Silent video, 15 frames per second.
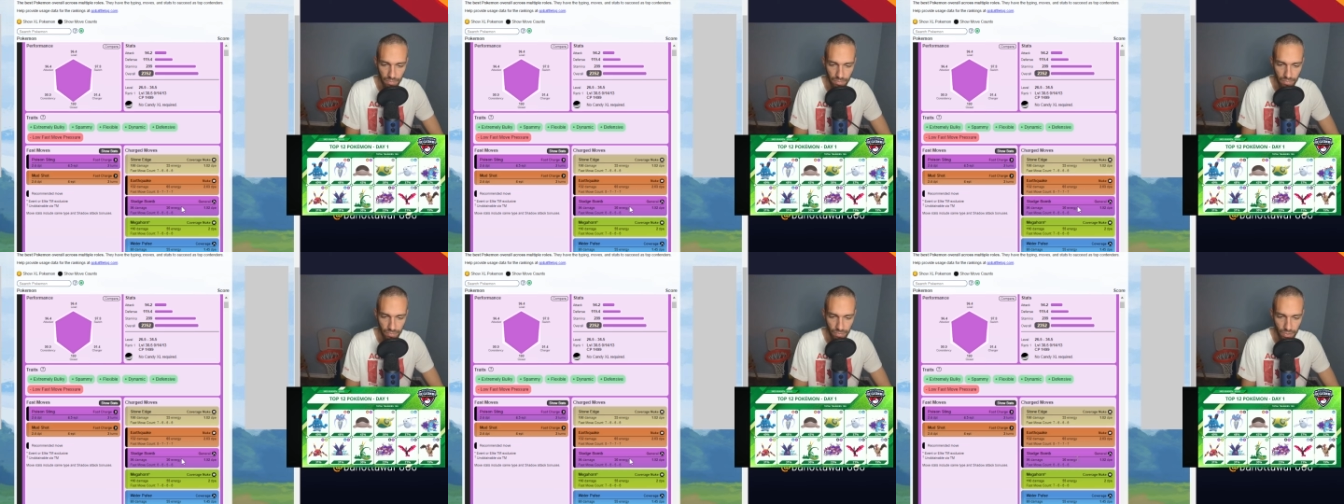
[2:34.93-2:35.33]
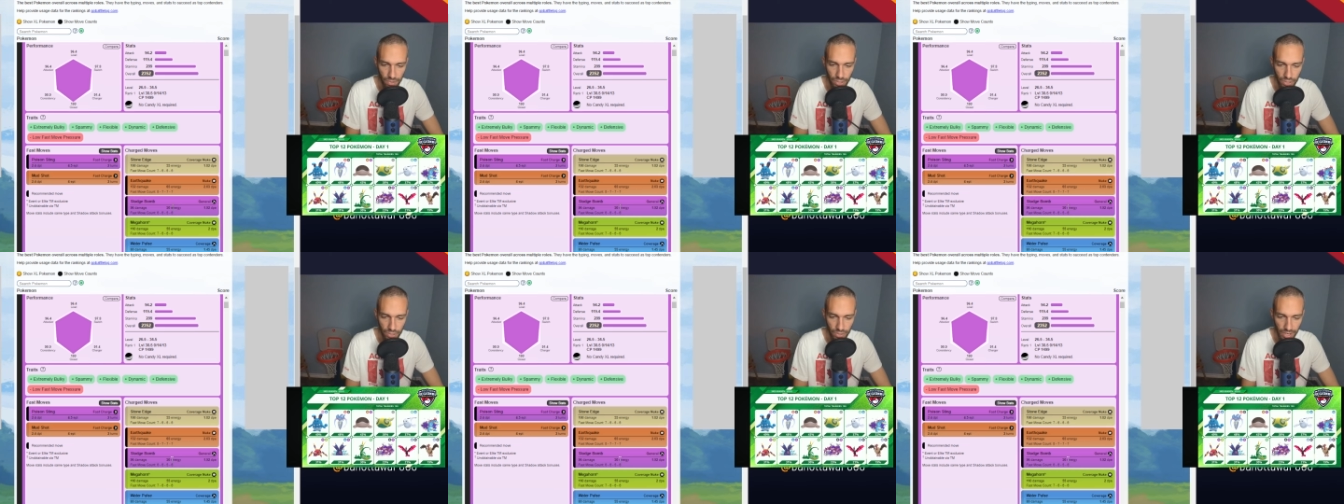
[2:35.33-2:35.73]
for
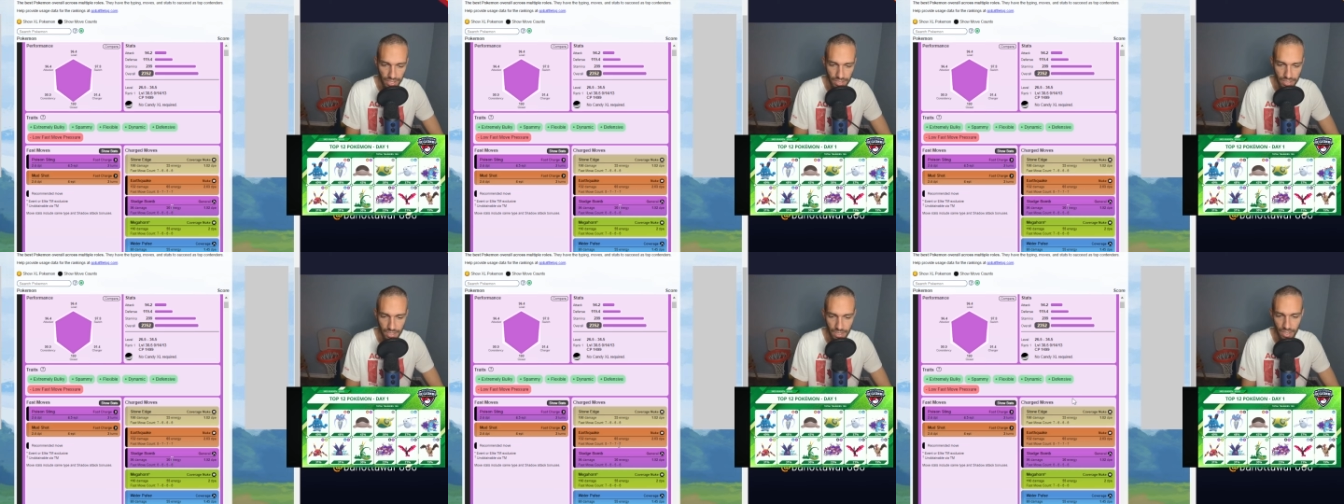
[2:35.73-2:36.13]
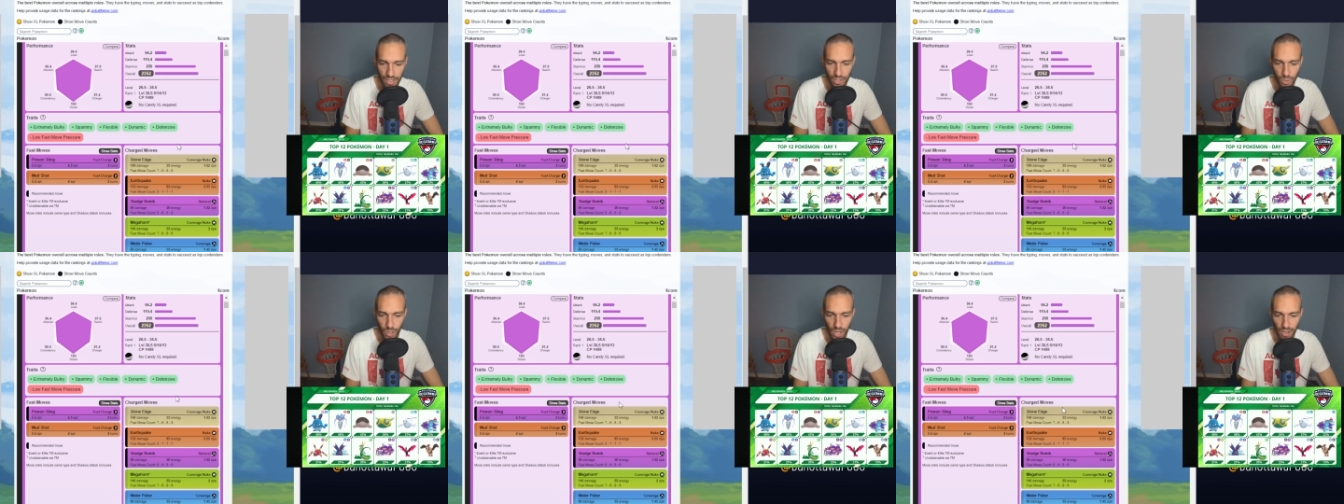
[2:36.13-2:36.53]
your Grass.
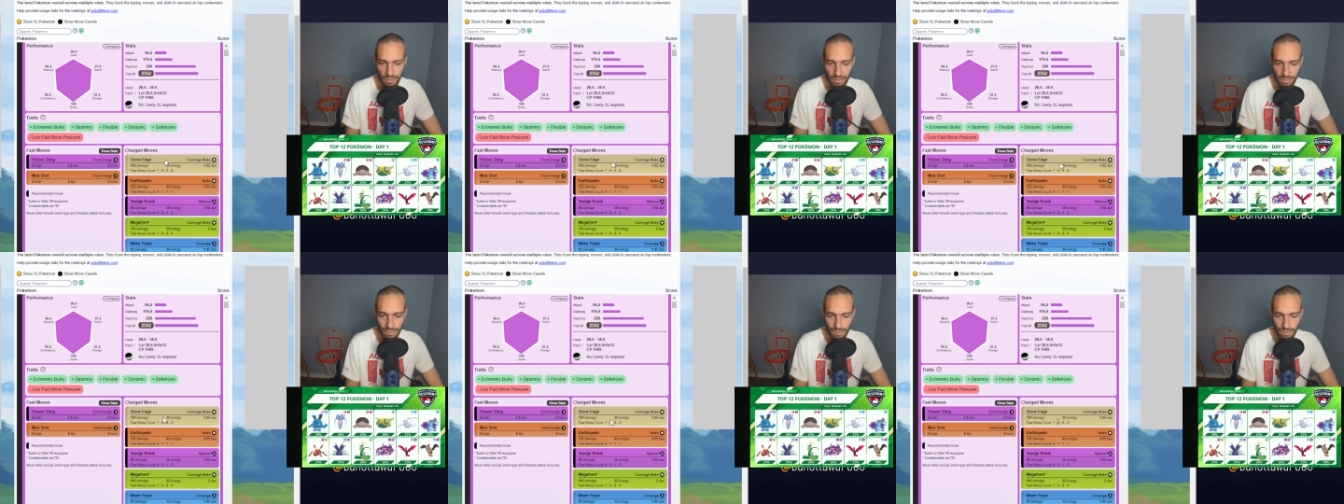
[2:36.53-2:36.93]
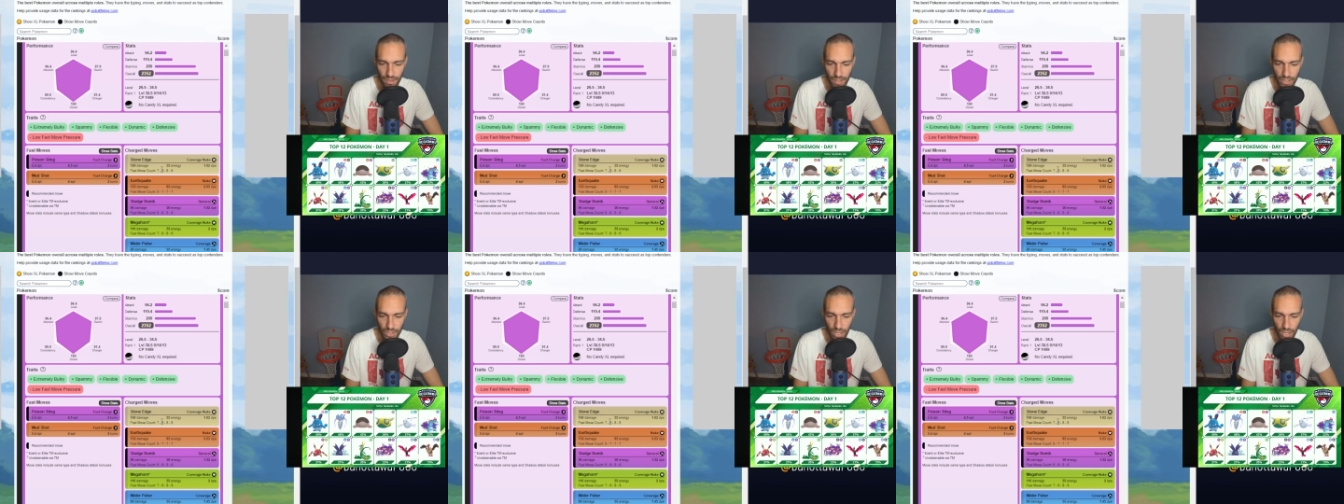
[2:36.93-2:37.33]
You have
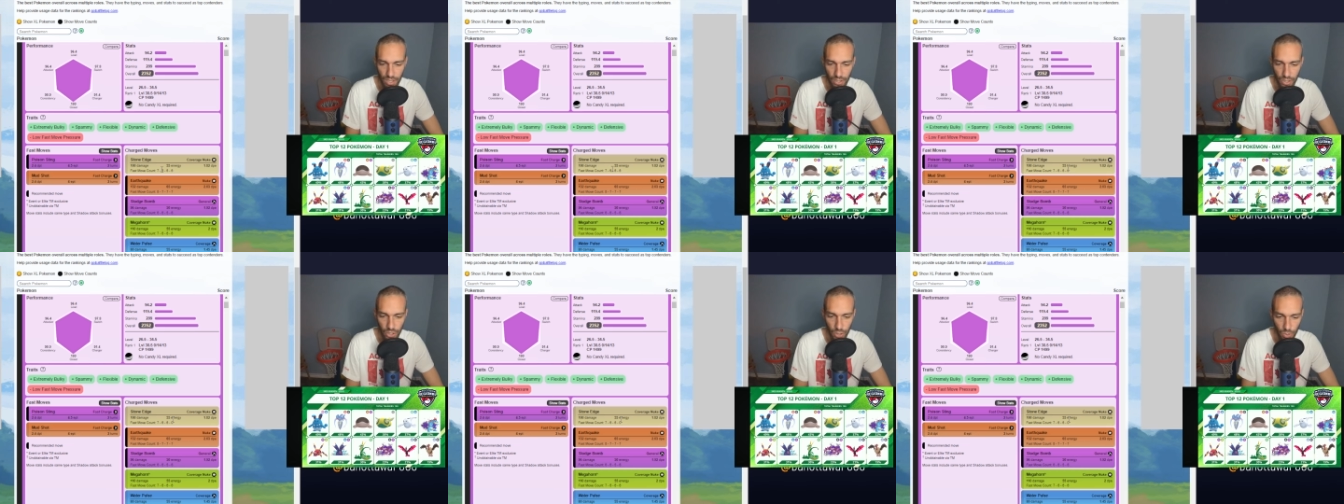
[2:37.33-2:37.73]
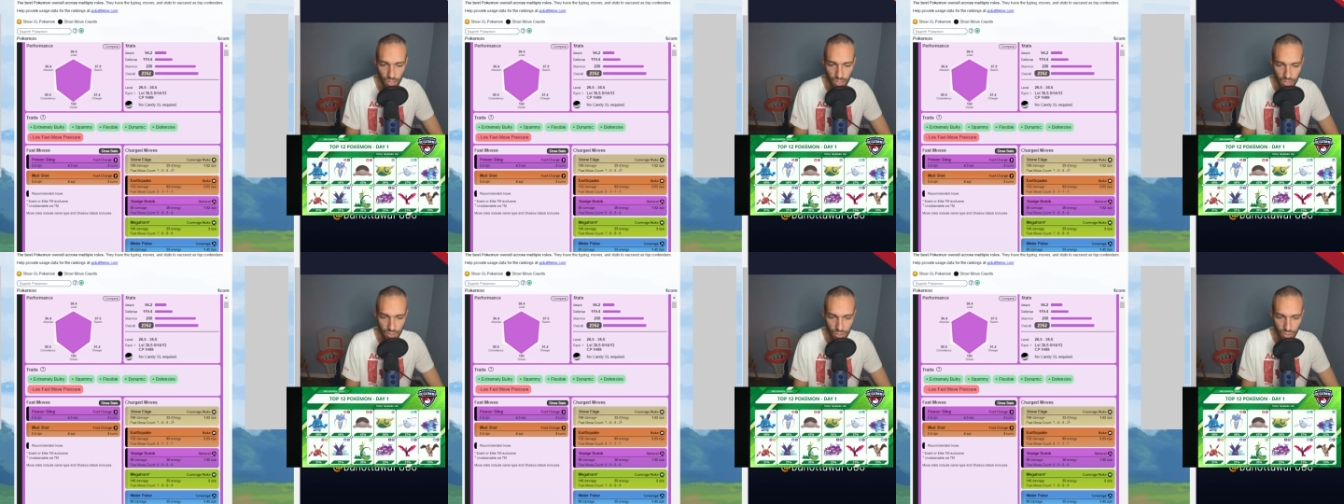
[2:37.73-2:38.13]
a Nuke
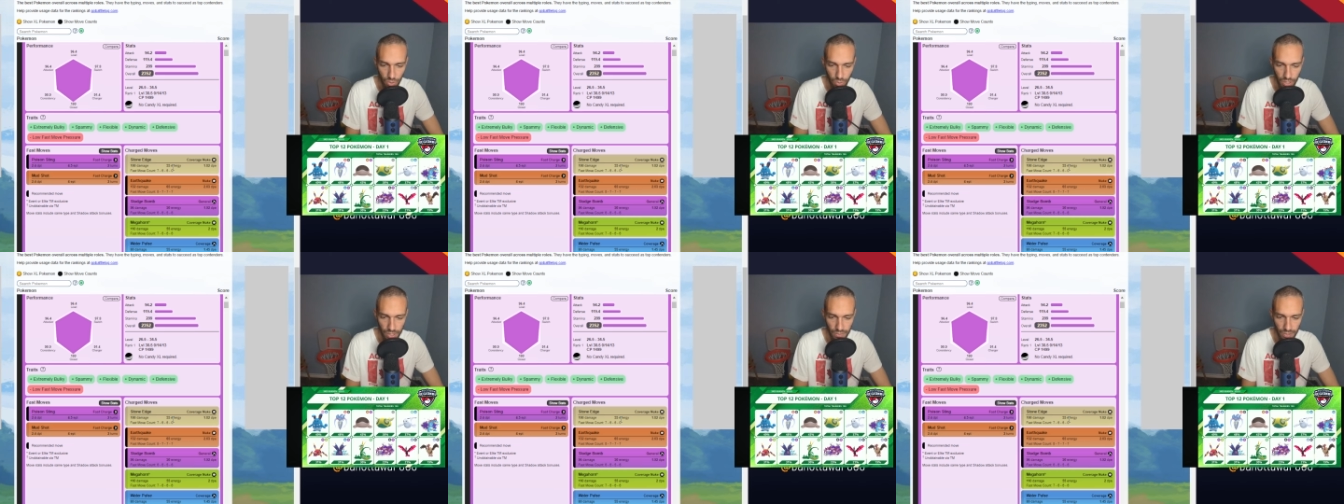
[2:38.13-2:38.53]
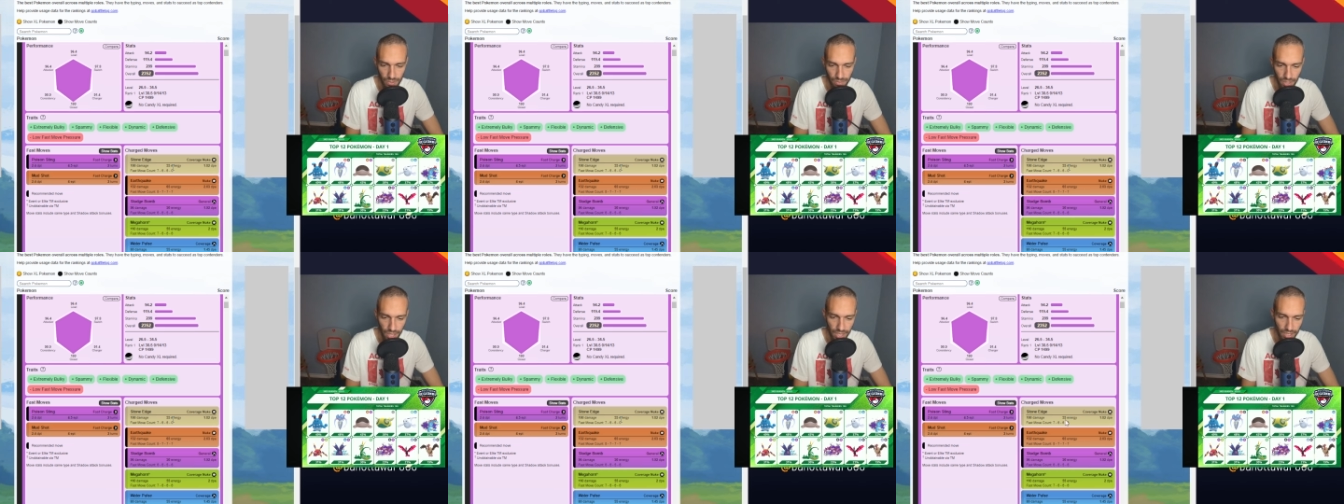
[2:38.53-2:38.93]
Stone Edge for your
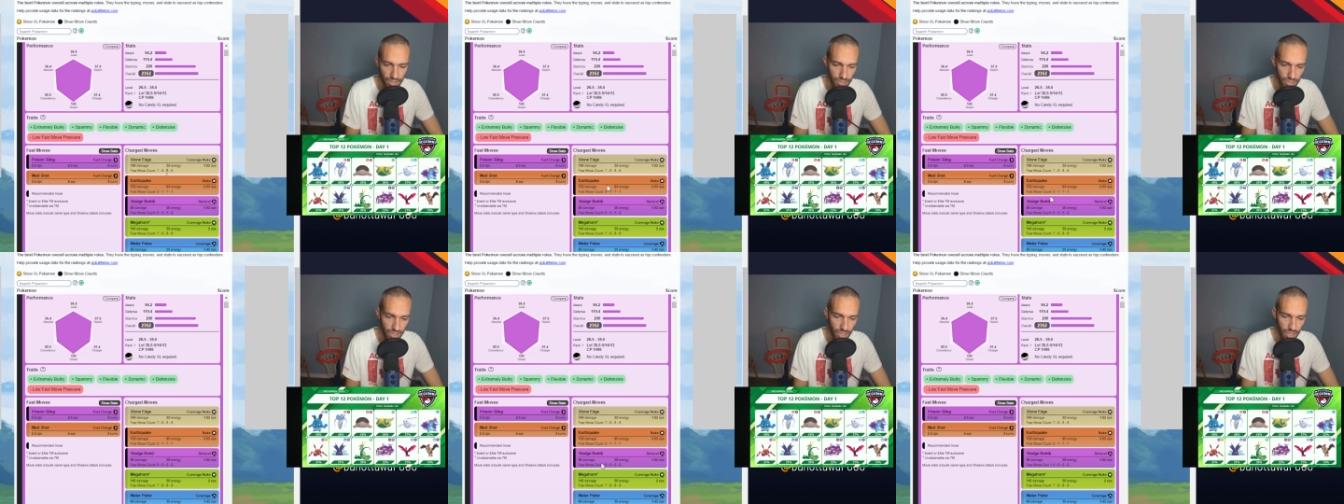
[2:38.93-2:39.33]
Flyers.